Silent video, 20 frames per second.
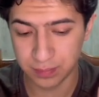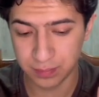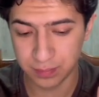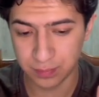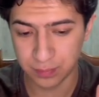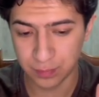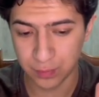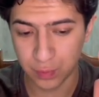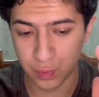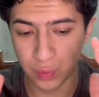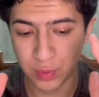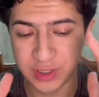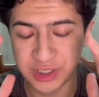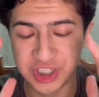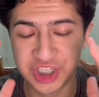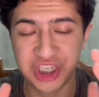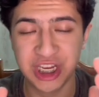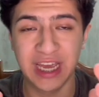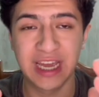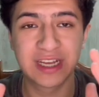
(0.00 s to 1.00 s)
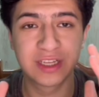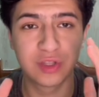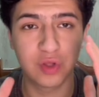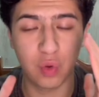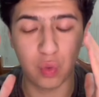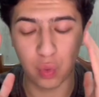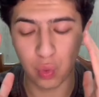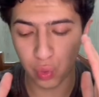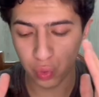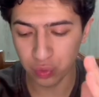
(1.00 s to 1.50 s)
we checked
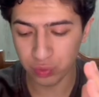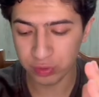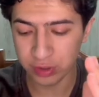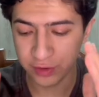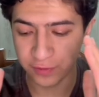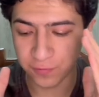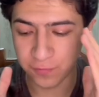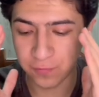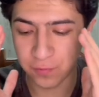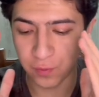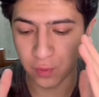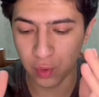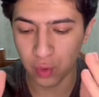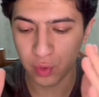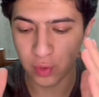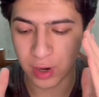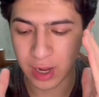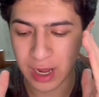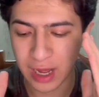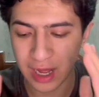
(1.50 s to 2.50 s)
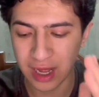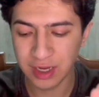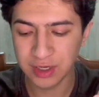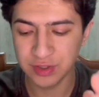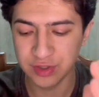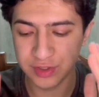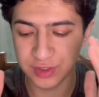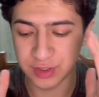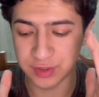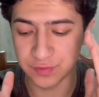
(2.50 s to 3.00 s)
only
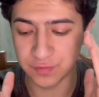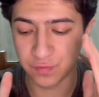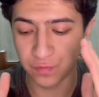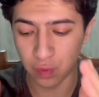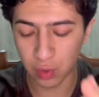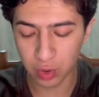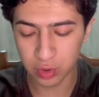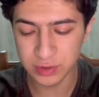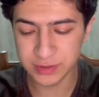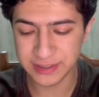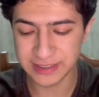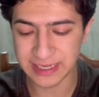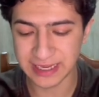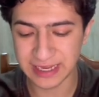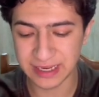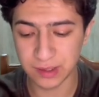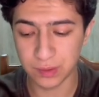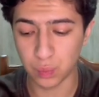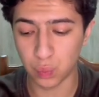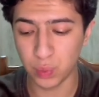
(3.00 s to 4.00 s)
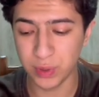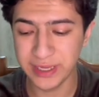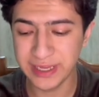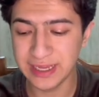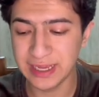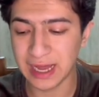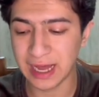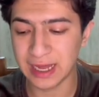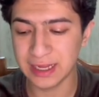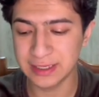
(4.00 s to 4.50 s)
400 words and we
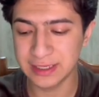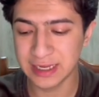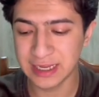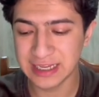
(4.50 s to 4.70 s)
got